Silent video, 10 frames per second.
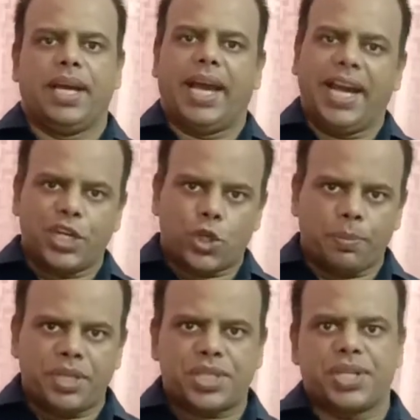And
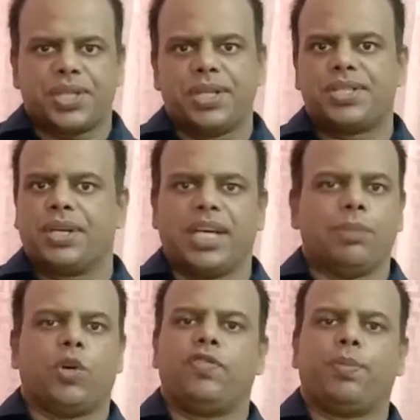group discussion is the
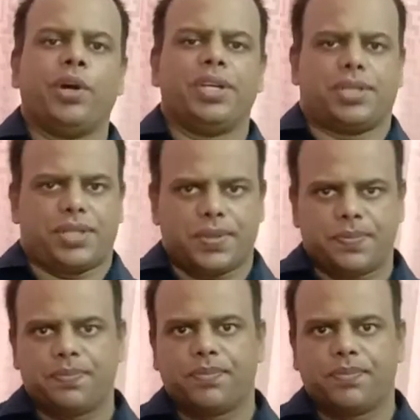game of points.